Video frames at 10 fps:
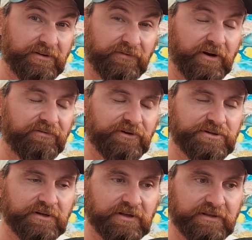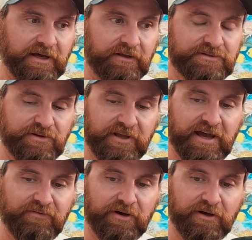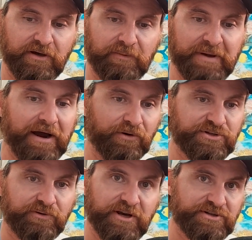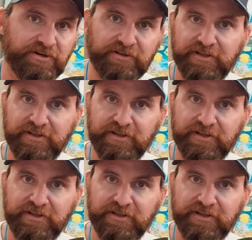They're very efficient at that. So they have a power generation,